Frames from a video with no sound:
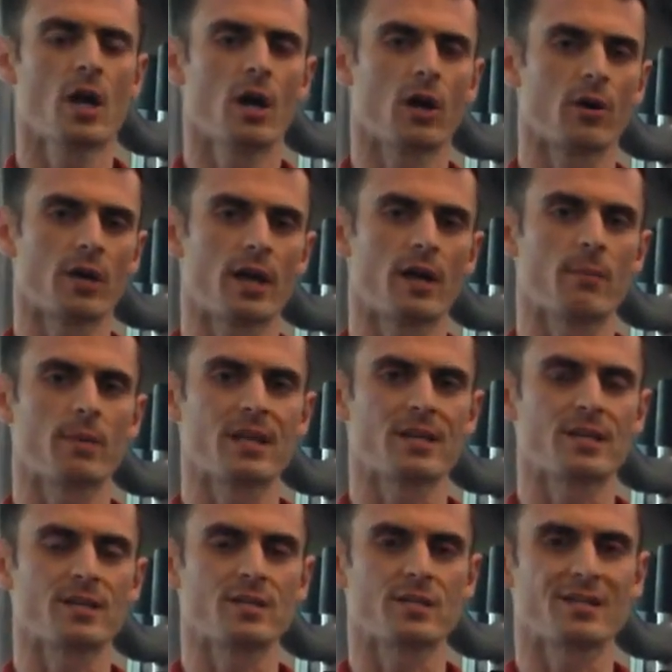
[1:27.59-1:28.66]
Okay,
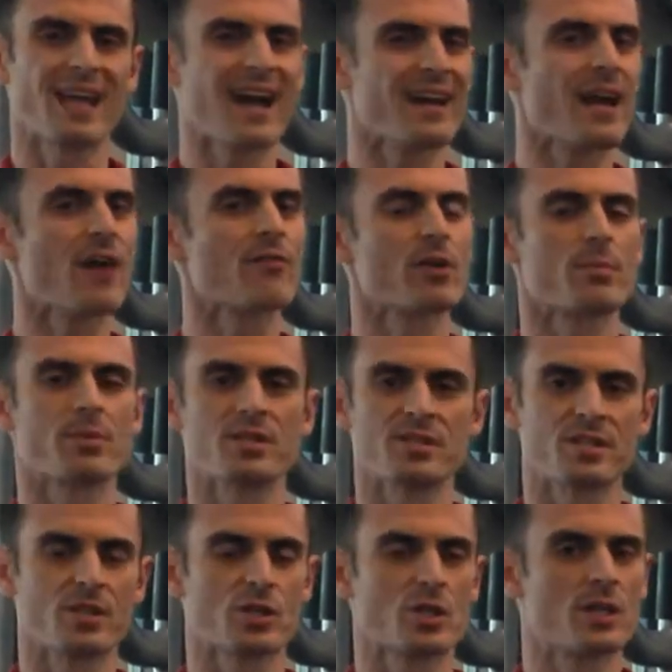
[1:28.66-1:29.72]
because not every
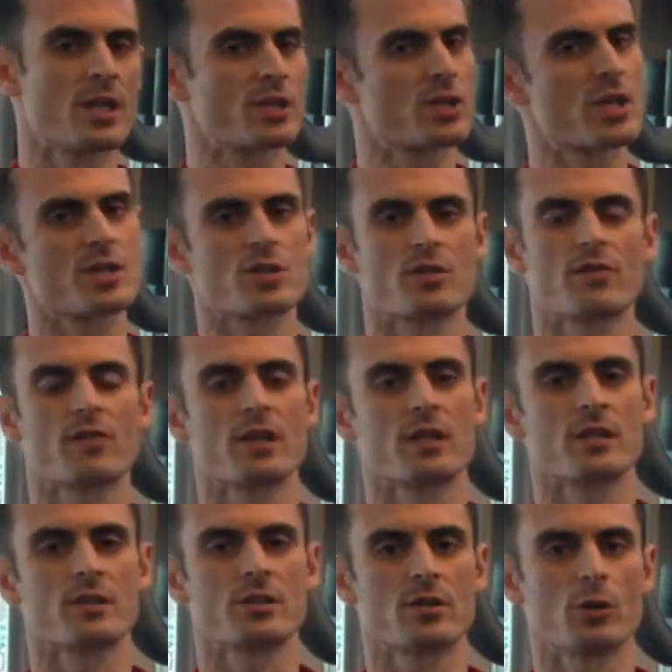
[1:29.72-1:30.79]
position that you get your feet
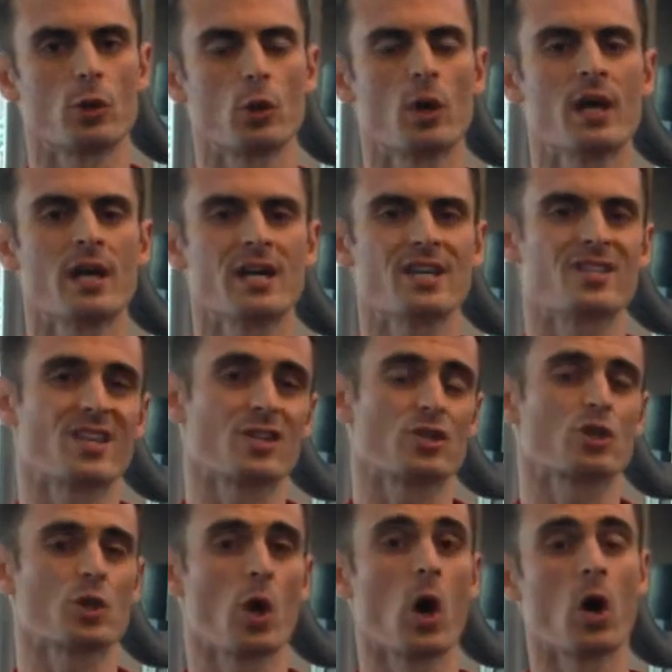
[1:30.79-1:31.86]
into is as
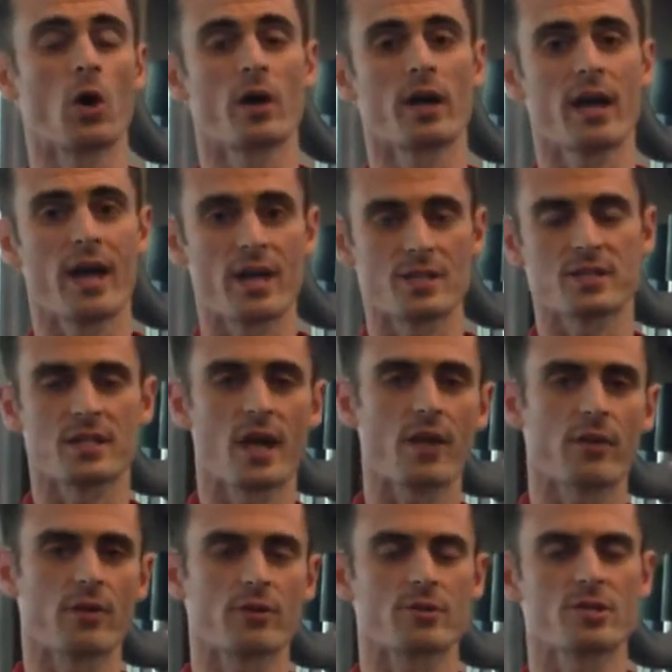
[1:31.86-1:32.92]
strong as the
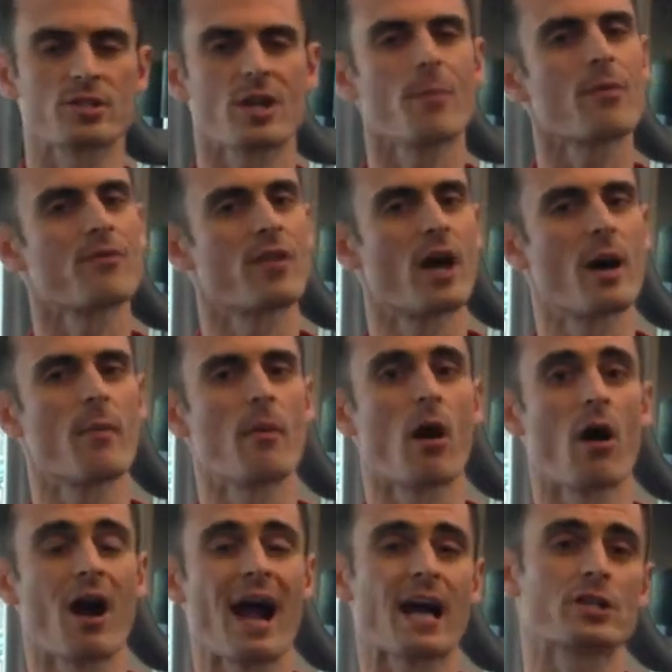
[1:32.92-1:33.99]
others. Some of them
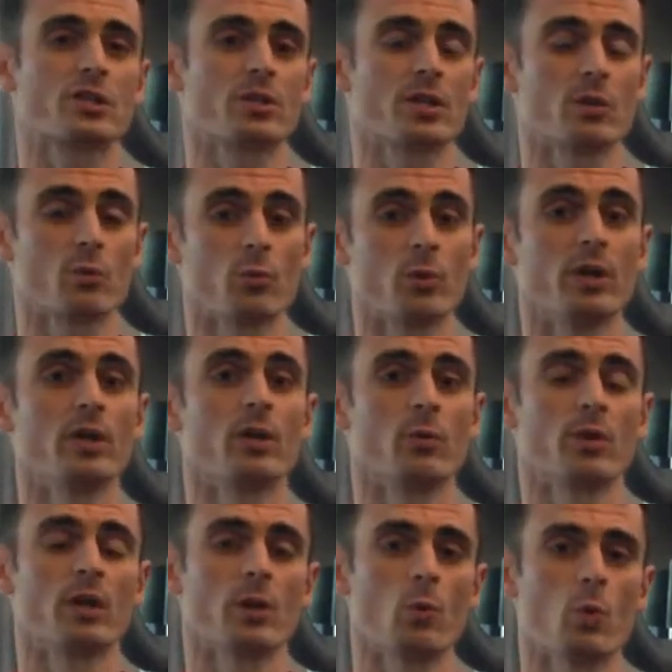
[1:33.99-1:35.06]
are actually
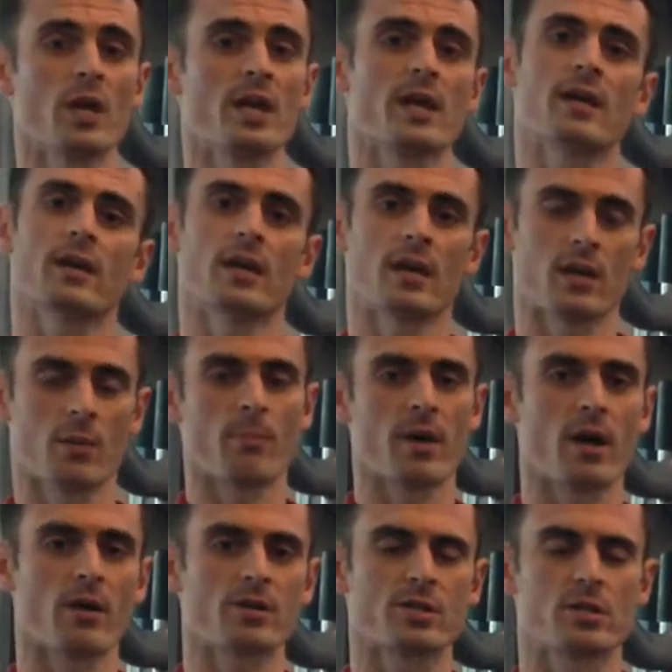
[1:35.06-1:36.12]
really weak in
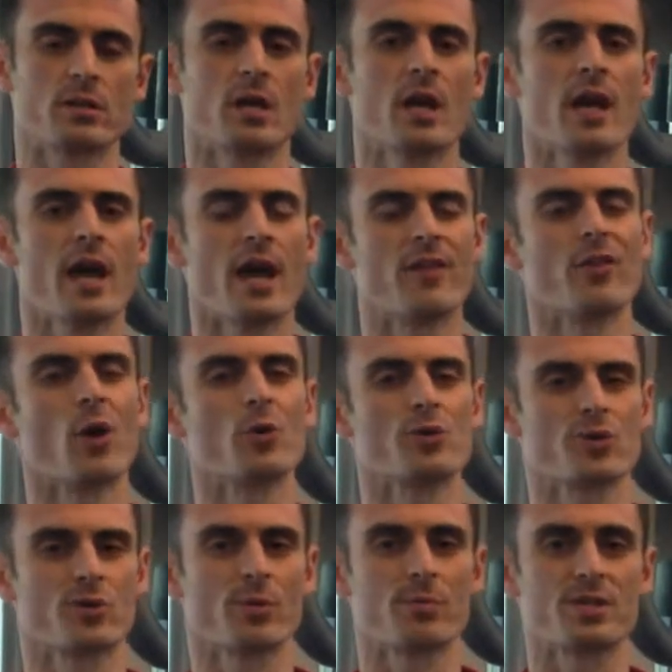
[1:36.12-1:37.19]
comparison, and those
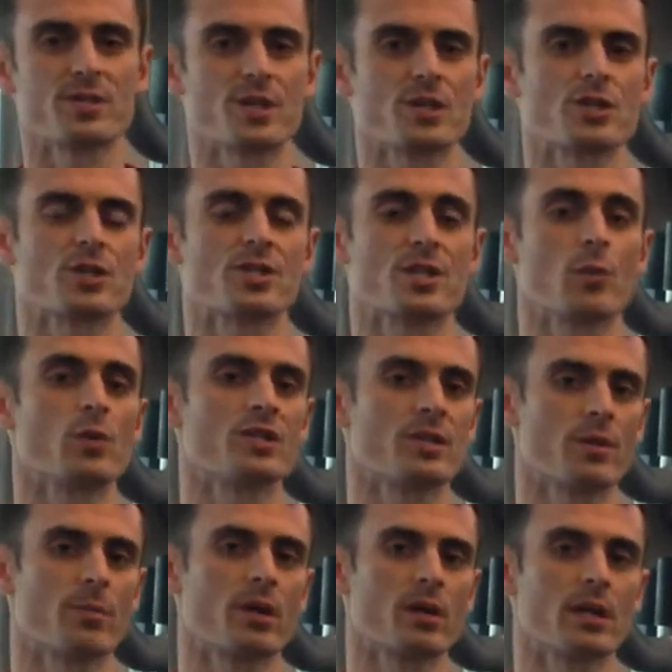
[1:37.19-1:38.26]
are the positions that we
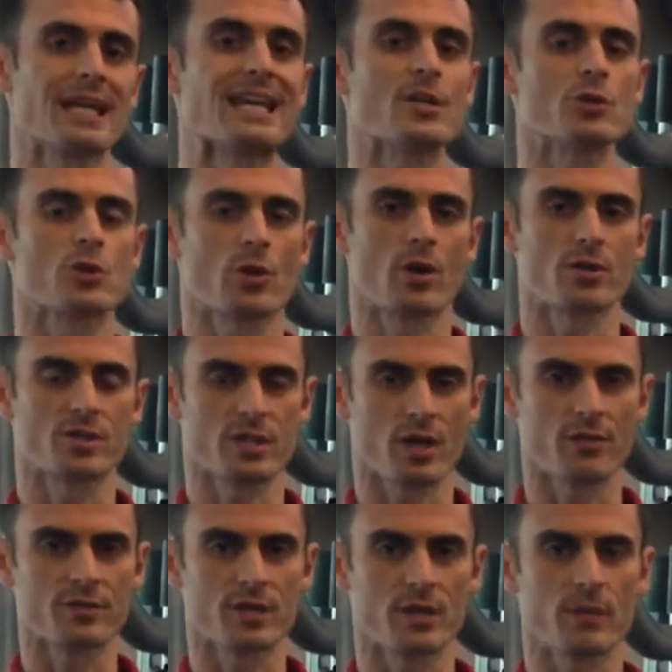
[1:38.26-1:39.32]
typically injure
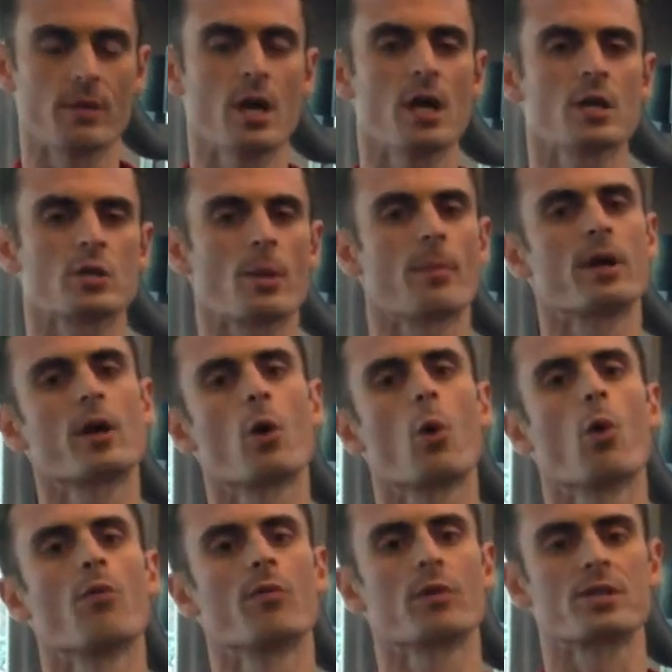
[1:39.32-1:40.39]
ourselves in. So I'm going to go
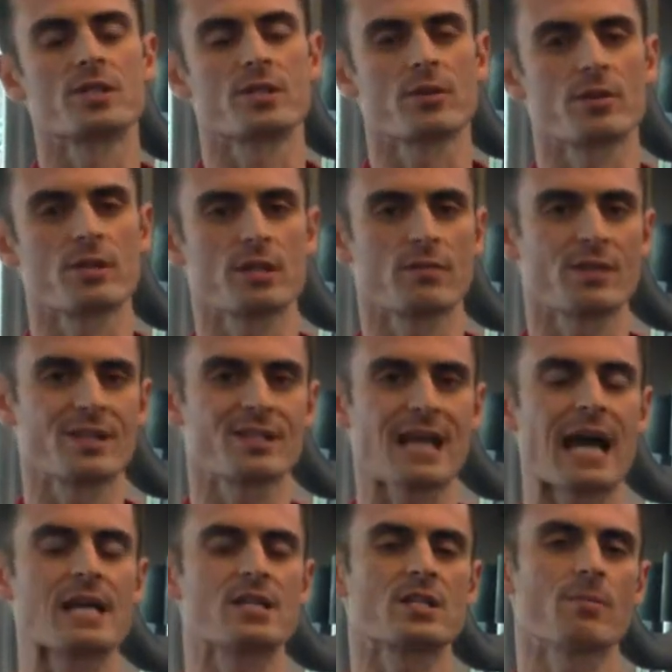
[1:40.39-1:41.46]
over a series of these
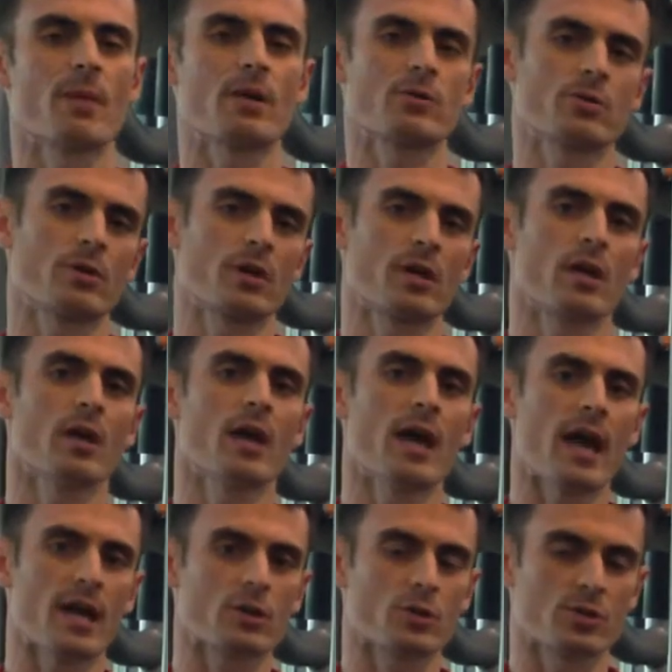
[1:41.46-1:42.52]
isometric
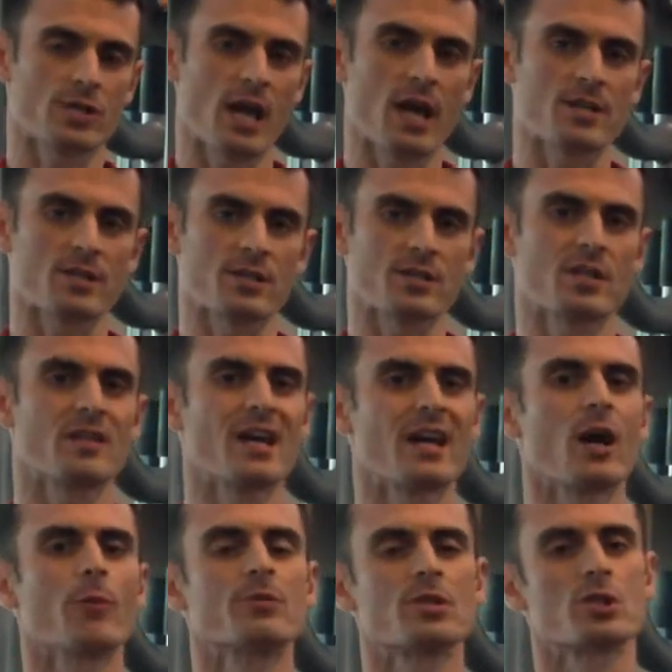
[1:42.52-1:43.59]
exercises that
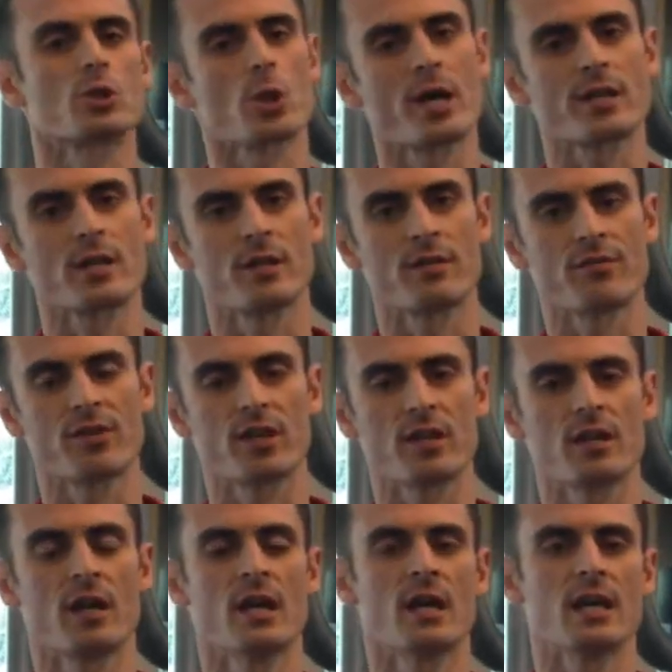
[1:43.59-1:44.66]
help to strengthen the
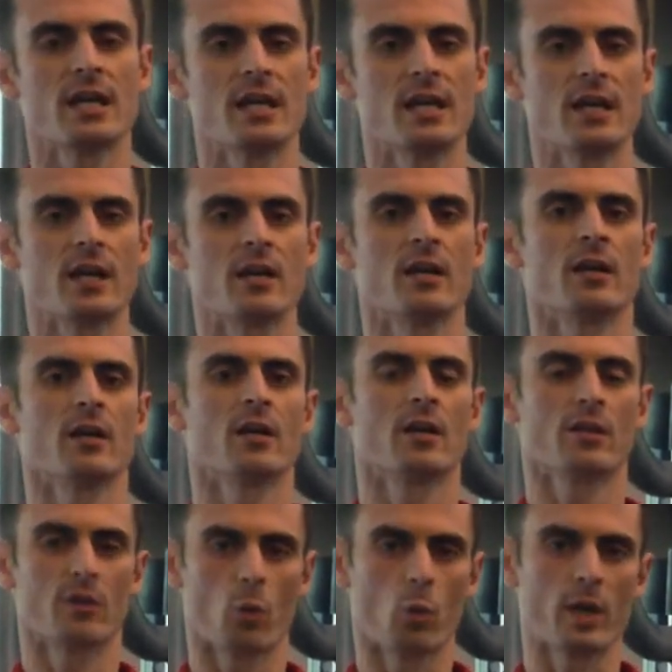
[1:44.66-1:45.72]
feet in
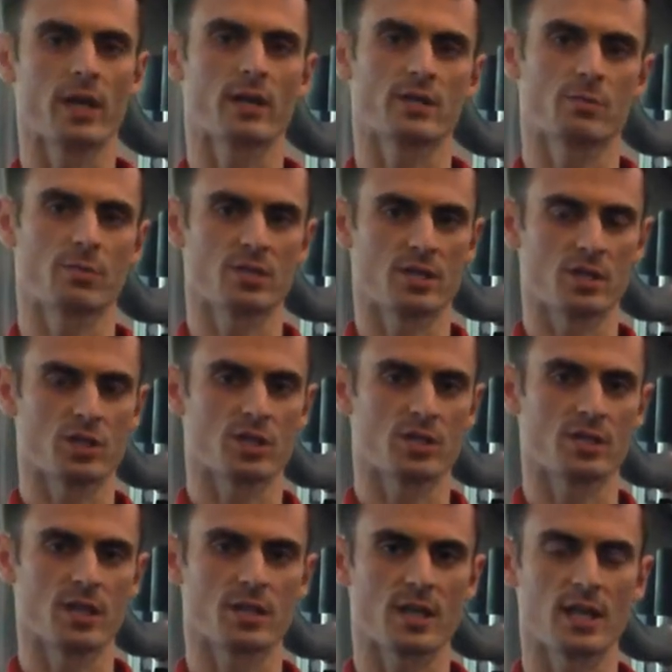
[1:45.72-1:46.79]
the weakest
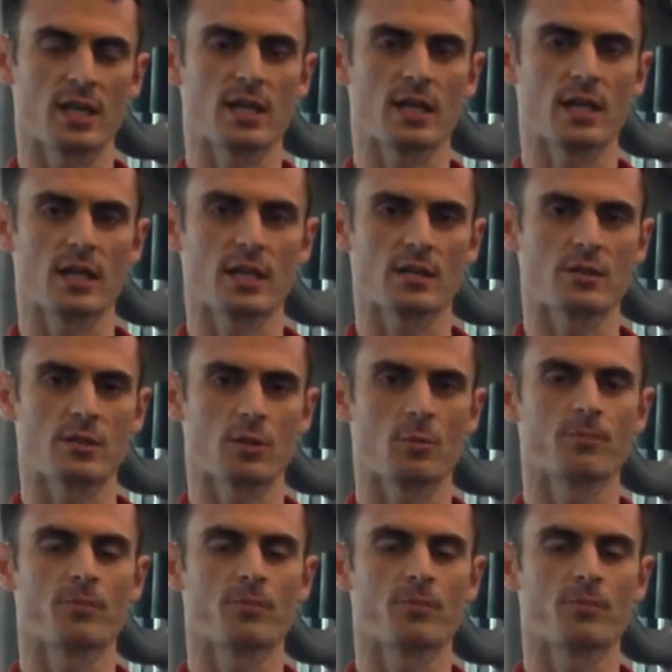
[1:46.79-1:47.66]
positions that they can get into.